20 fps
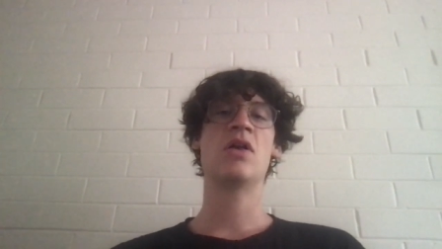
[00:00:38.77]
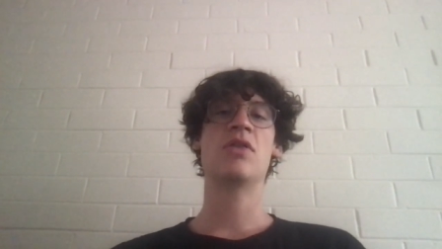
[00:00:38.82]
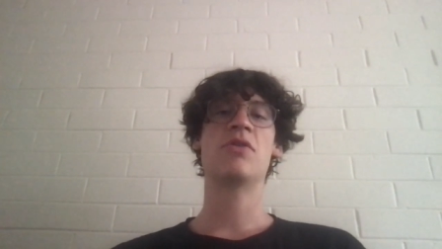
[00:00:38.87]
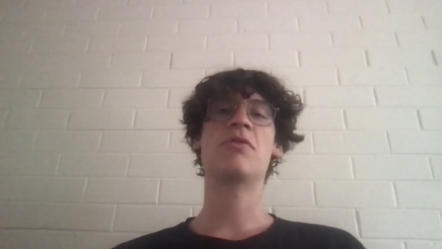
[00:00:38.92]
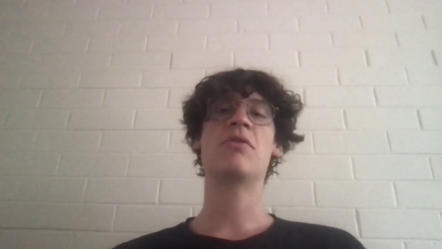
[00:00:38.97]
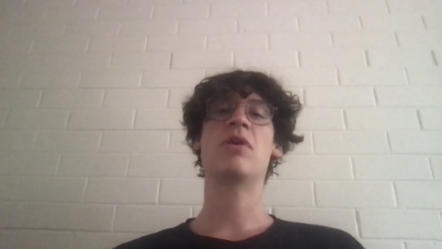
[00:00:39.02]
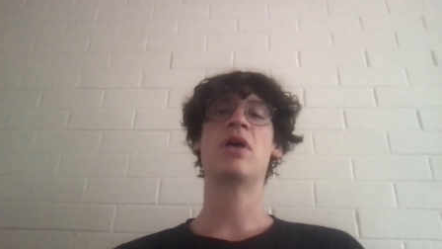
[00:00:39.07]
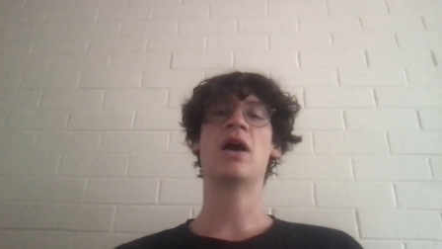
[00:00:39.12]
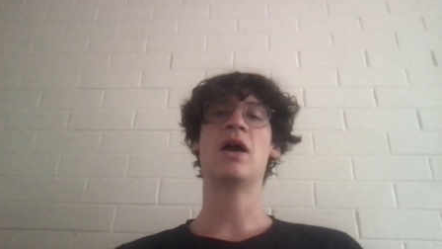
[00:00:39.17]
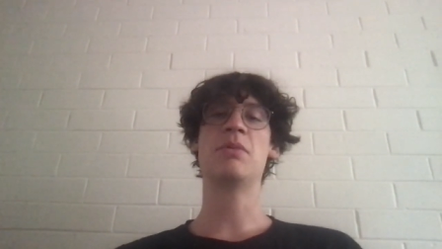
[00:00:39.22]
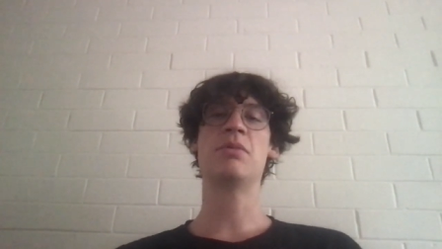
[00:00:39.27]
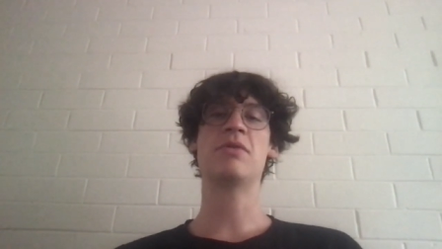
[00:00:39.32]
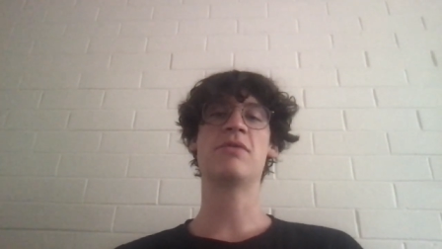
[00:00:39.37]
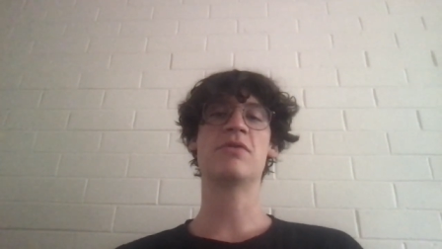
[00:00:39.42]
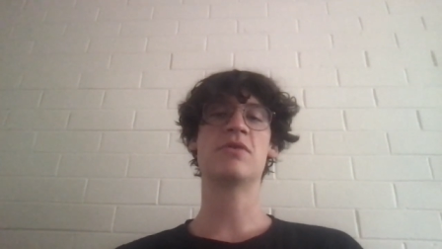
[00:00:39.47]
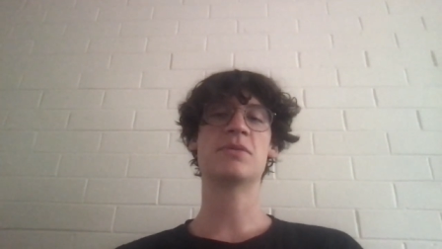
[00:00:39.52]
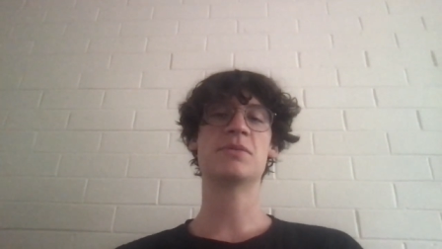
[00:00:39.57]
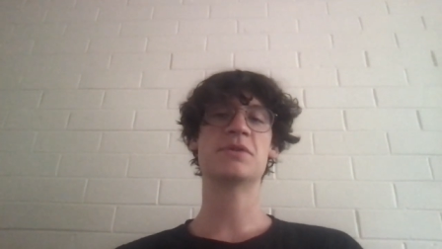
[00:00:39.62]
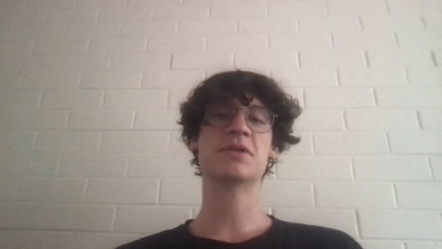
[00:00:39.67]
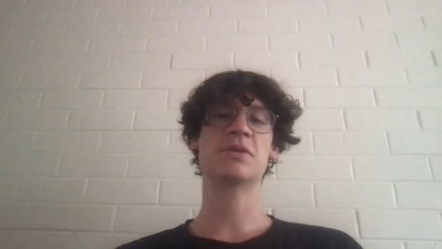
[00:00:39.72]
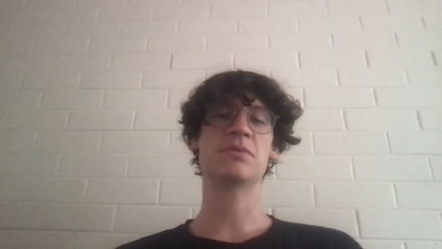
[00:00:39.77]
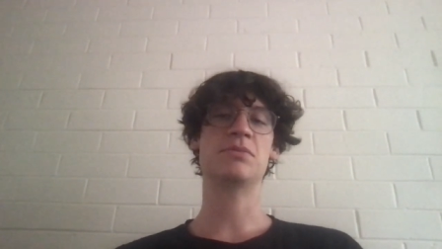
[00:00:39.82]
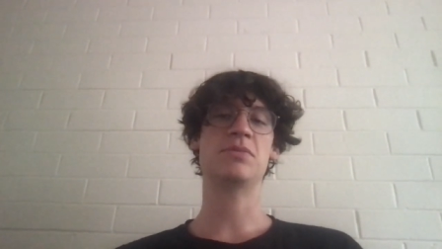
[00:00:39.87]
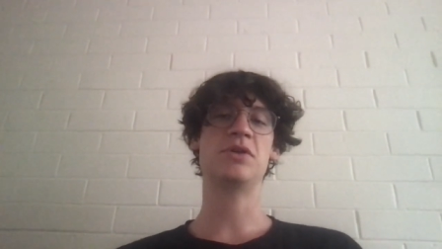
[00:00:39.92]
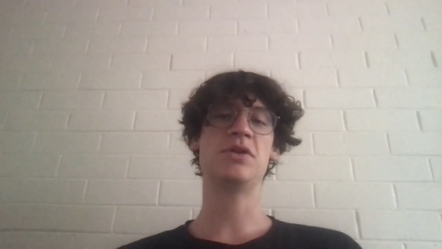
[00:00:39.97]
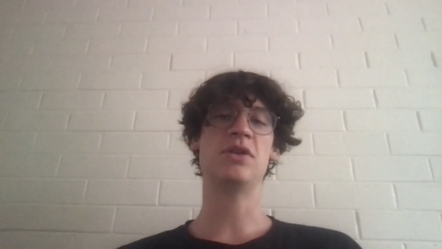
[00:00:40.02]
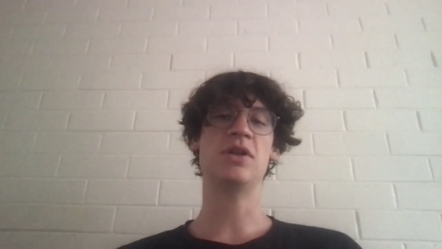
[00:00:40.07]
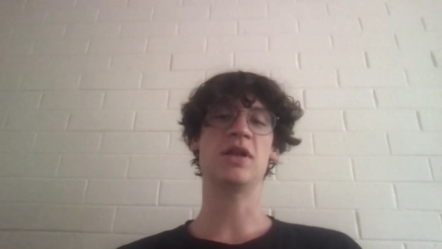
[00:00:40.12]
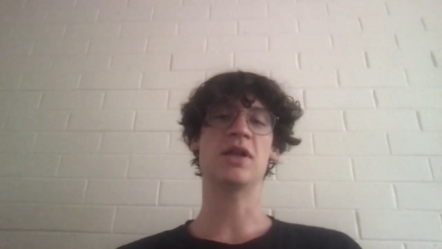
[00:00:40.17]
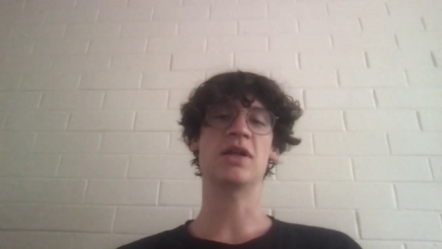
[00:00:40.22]
Through high-performance
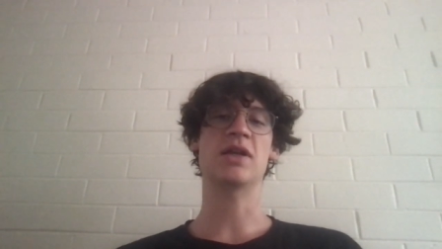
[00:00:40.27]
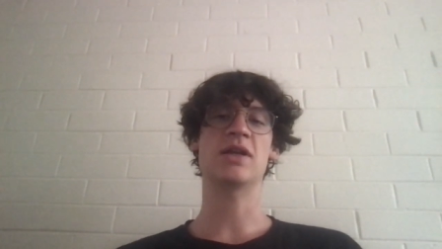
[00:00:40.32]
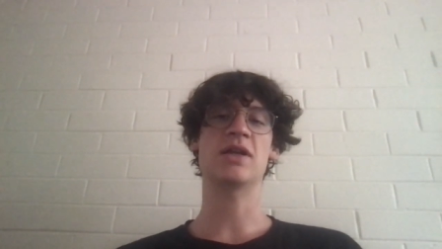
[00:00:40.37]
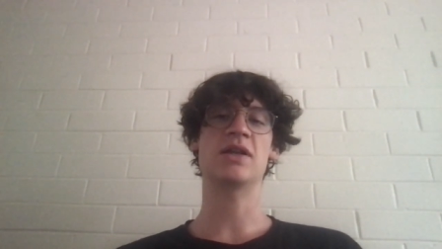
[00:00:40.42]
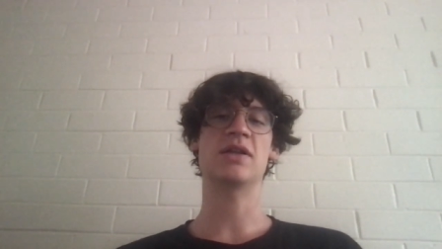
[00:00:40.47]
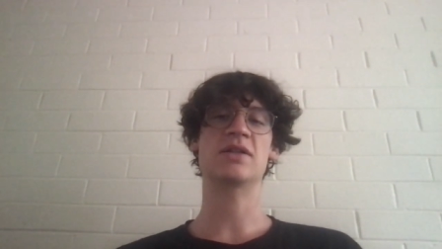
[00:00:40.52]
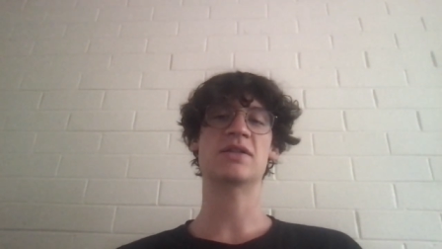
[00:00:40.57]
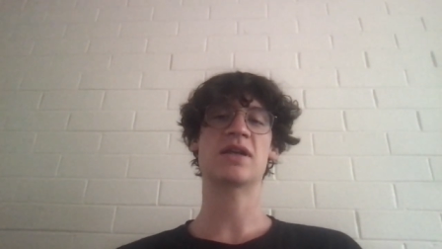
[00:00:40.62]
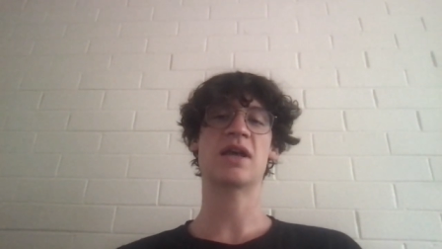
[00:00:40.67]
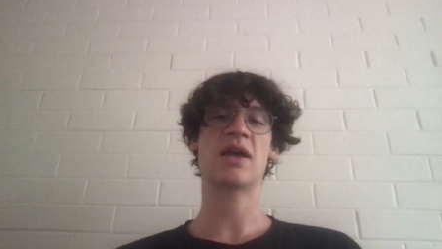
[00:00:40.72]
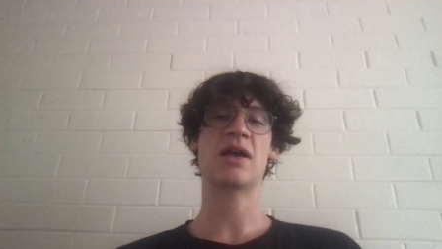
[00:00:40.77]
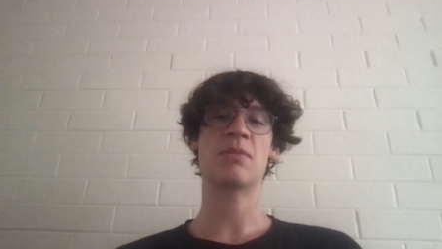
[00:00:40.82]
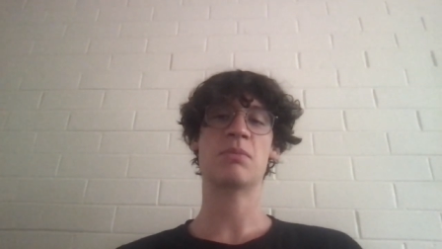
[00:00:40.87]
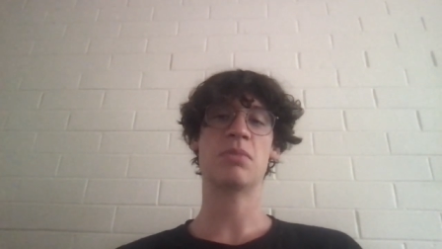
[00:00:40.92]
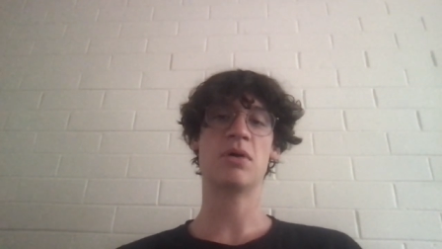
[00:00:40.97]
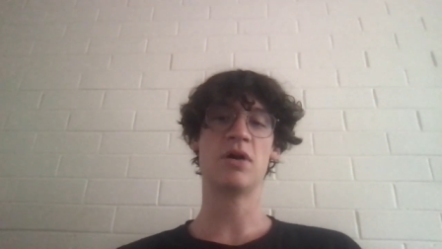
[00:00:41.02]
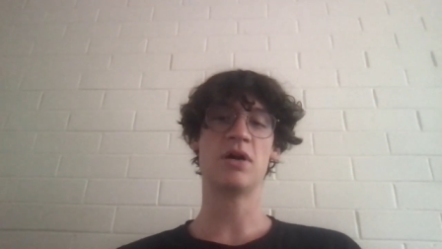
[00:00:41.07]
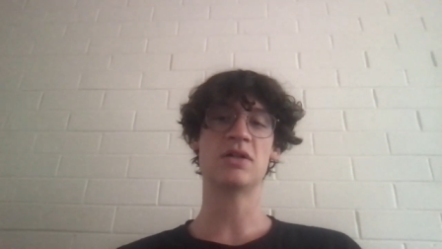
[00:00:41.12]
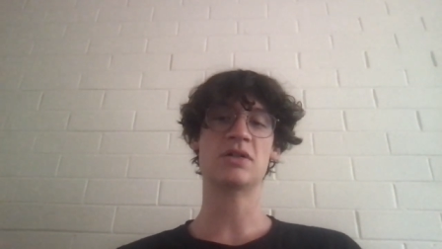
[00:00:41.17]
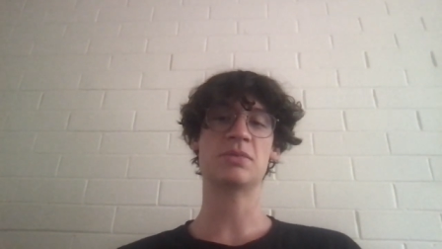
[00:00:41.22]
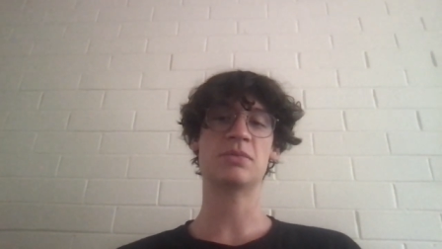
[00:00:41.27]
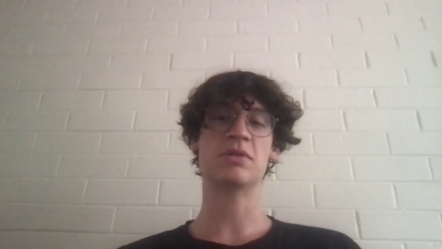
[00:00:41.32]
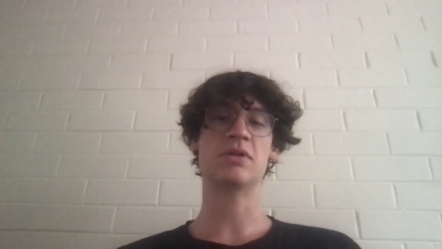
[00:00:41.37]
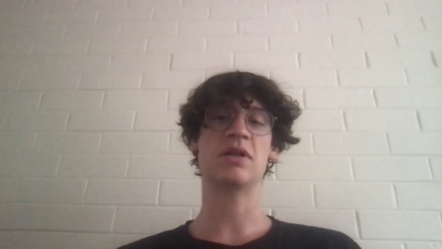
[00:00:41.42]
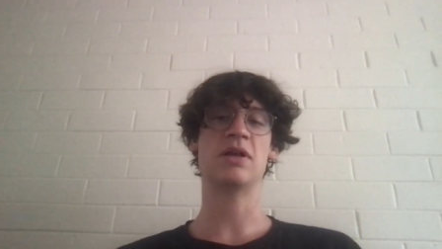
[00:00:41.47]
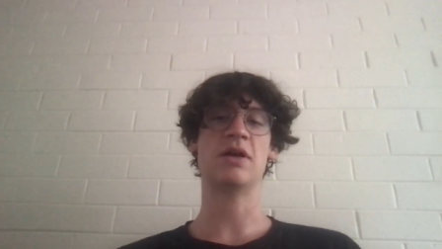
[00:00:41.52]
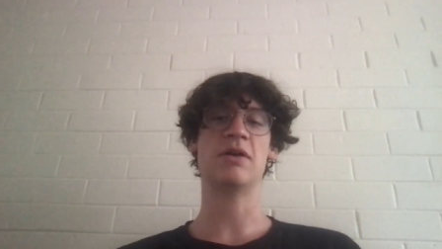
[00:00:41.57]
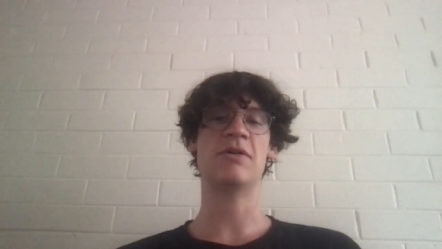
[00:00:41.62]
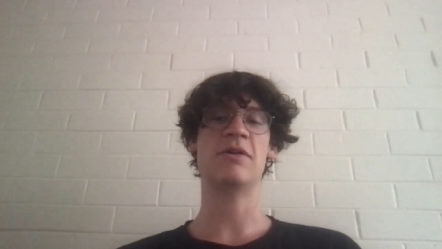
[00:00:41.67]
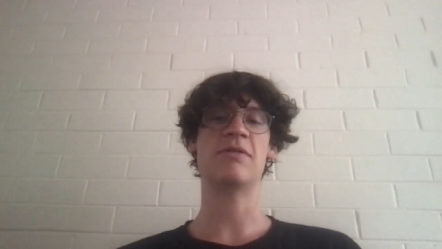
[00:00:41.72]
computing, it is possible,
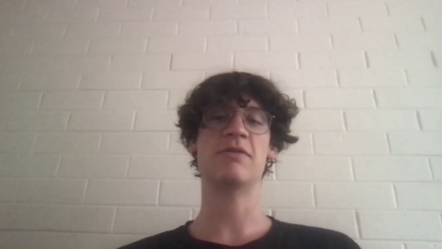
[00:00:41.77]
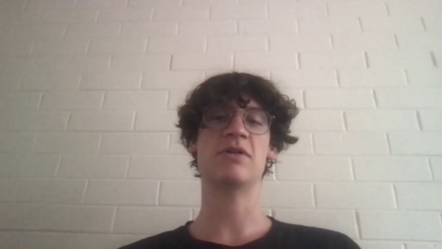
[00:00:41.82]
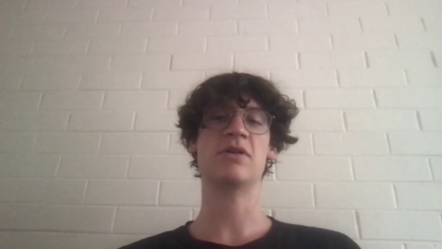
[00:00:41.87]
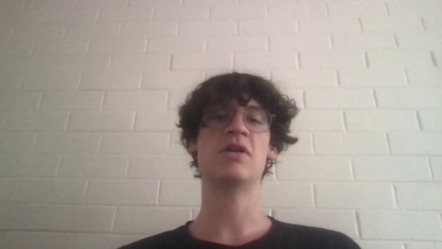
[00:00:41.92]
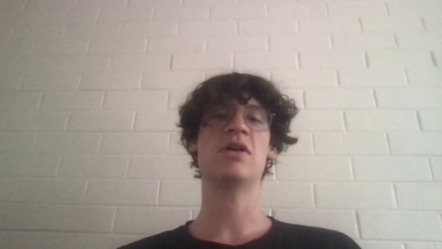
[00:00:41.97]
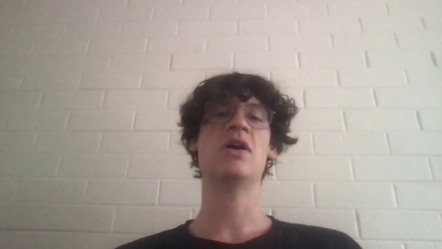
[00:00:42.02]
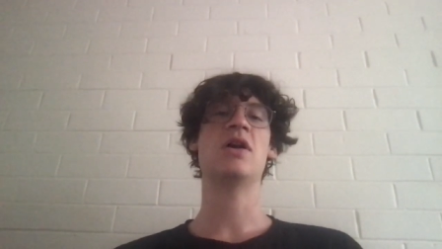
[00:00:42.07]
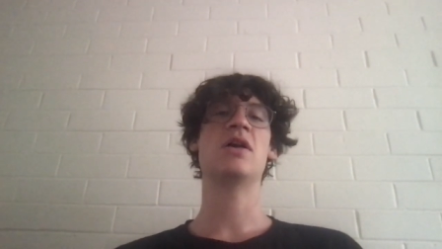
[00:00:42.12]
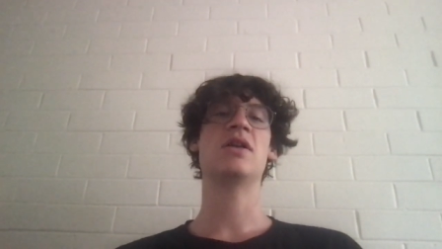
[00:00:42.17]
however,